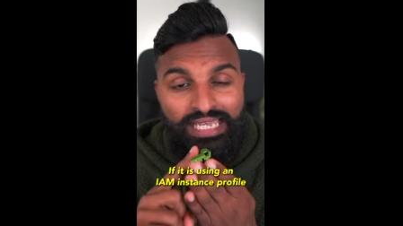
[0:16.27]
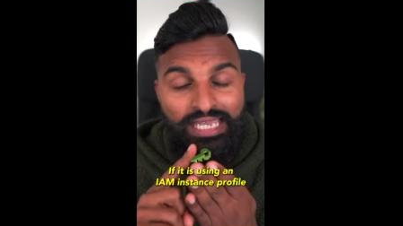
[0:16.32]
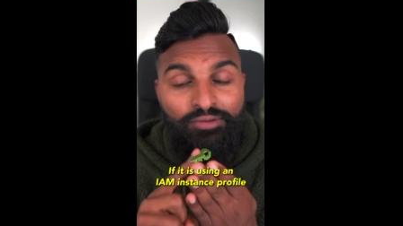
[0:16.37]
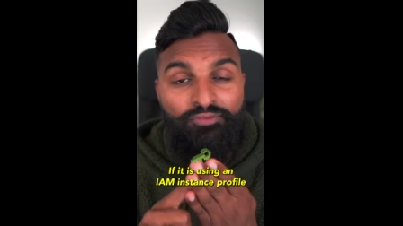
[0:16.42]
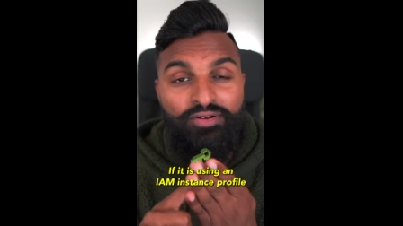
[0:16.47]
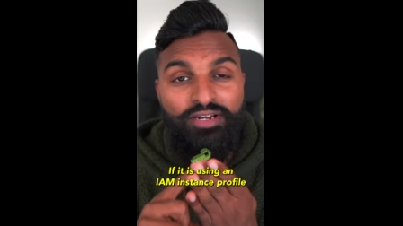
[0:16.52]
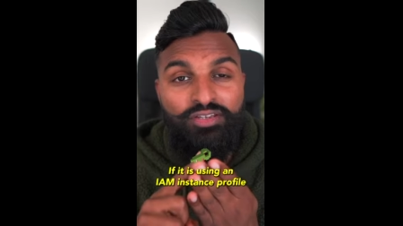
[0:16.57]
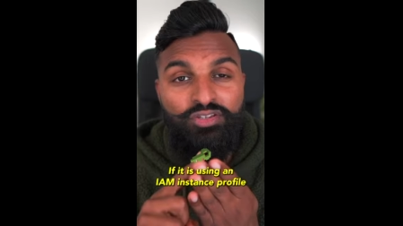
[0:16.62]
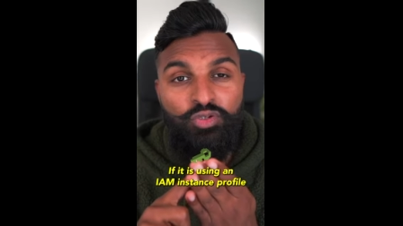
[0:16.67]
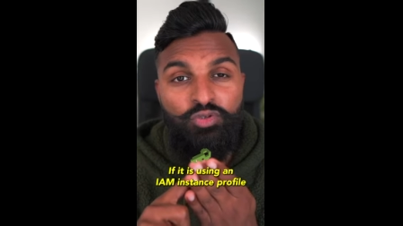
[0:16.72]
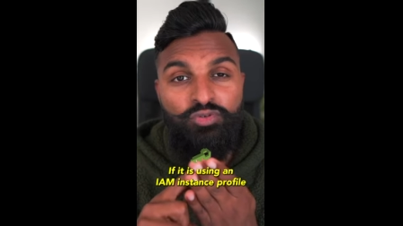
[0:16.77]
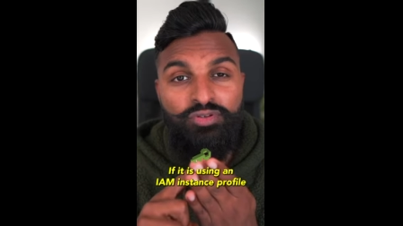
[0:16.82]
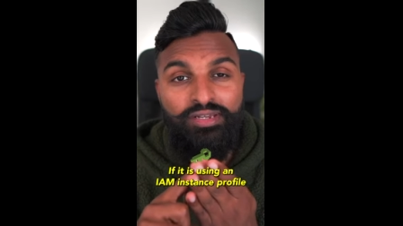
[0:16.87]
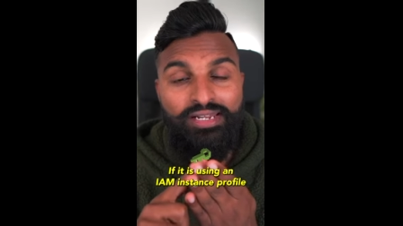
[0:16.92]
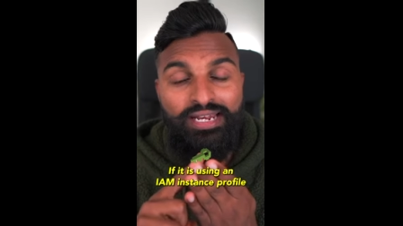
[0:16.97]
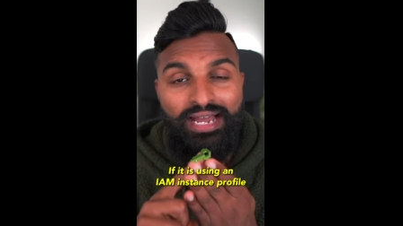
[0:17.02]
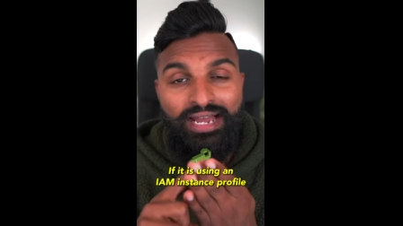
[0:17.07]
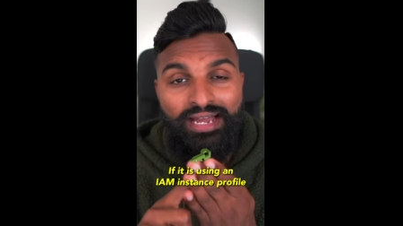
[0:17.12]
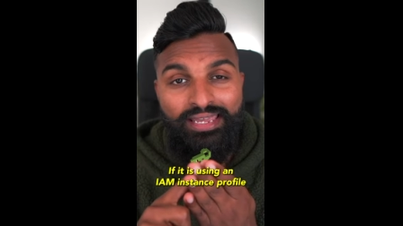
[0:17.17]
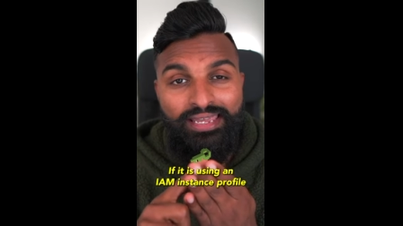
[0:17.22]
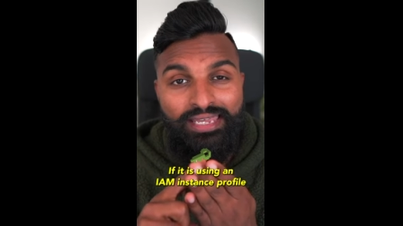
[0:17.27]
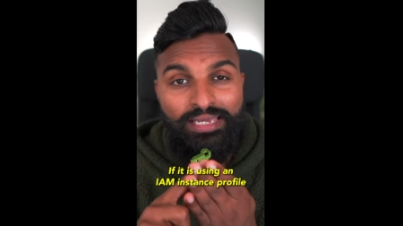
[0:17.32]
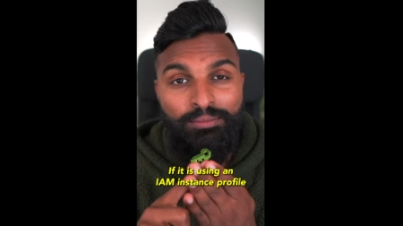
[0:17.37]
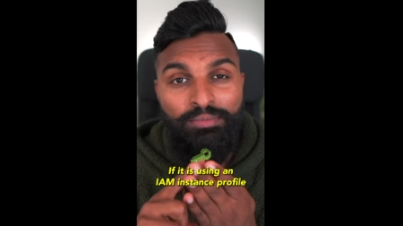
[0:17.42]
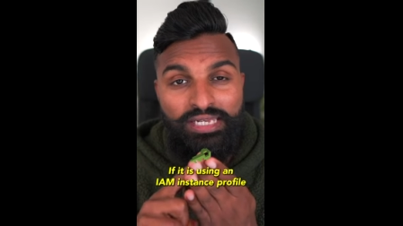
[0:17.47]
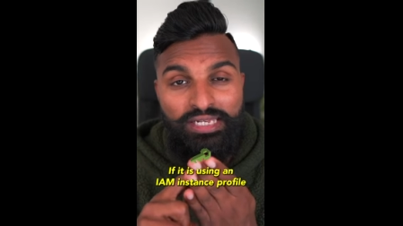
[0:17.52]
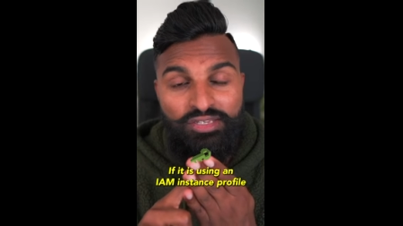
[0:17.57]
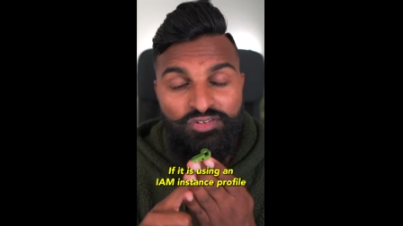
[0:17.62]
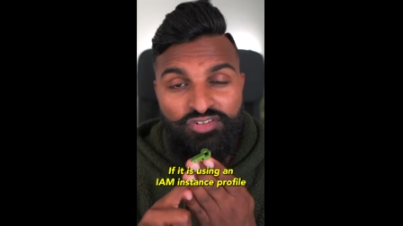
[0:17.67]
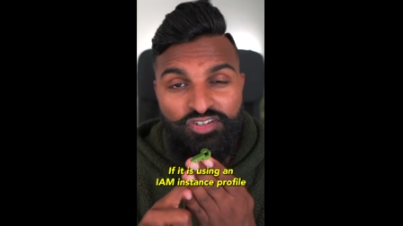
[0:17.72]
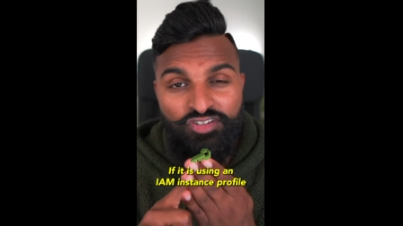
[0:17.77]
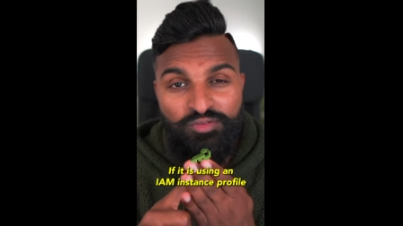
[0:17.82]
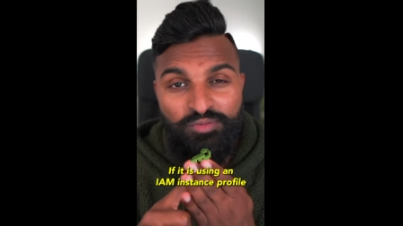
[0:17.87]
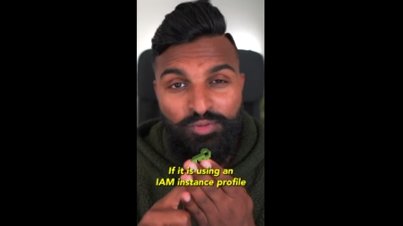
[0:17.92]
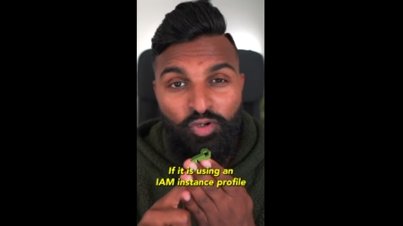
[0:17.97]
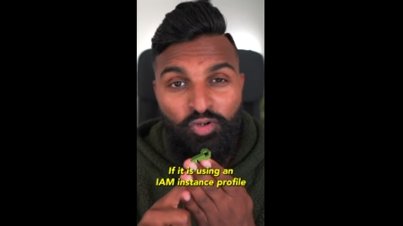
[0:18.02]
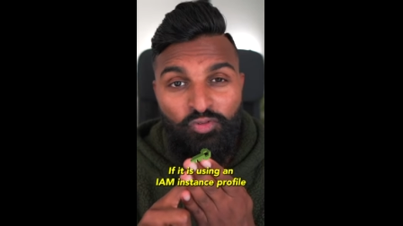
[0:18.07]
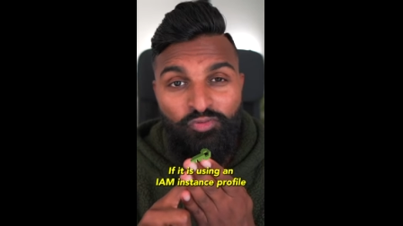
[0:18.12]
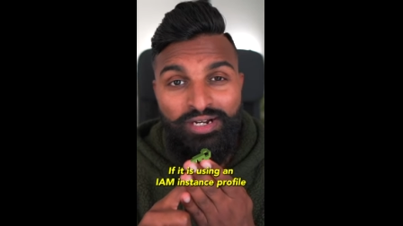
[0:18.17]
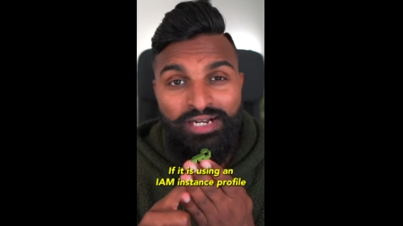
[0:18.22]
if it is using an IAM instance
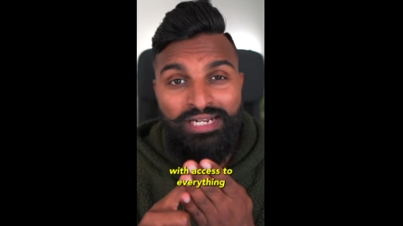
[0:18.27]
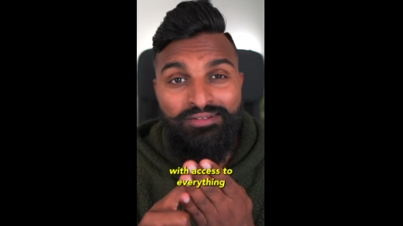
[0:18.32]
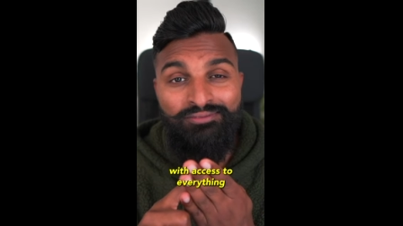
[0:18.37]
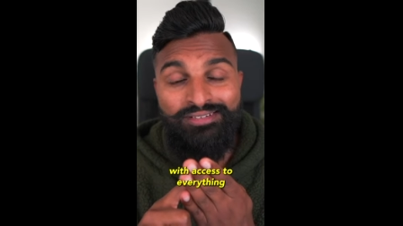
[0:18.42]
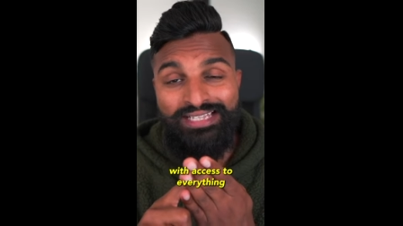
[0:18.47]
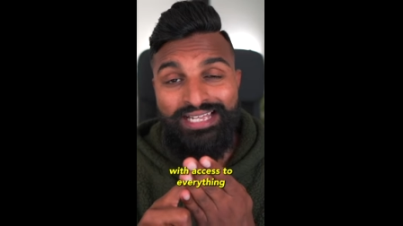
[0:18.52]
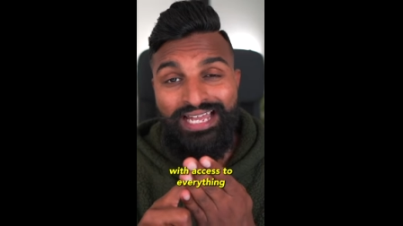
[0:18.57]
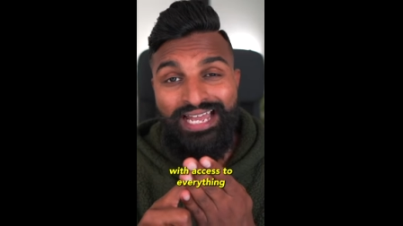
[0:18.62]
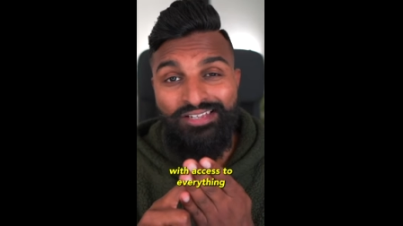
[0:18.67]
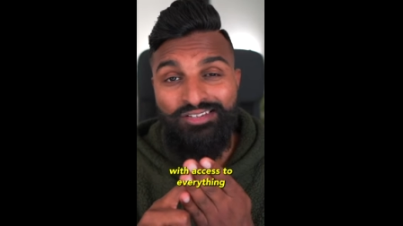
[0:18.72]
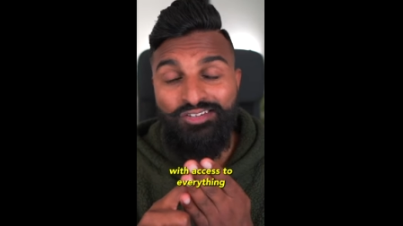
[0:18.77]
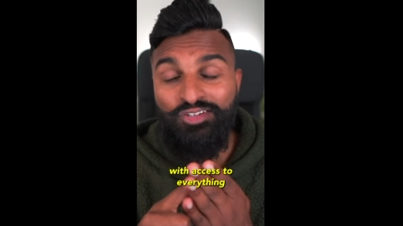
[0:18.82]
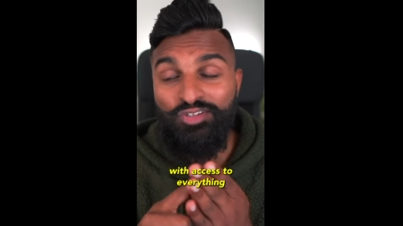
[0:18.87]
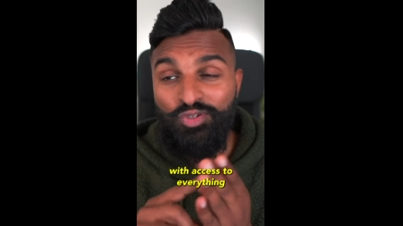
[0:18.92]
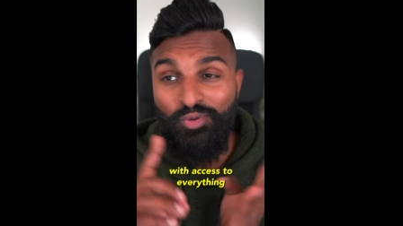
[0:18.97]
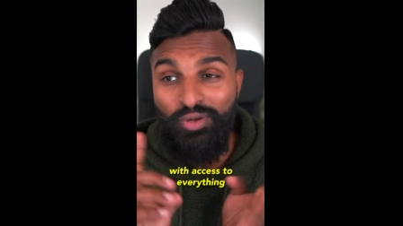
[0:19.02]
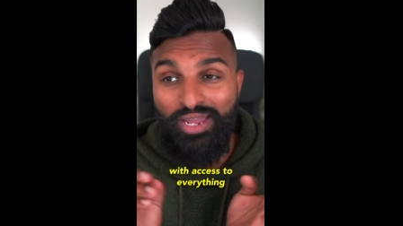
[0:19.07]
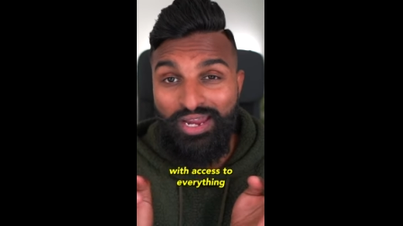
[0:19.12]
profile with access to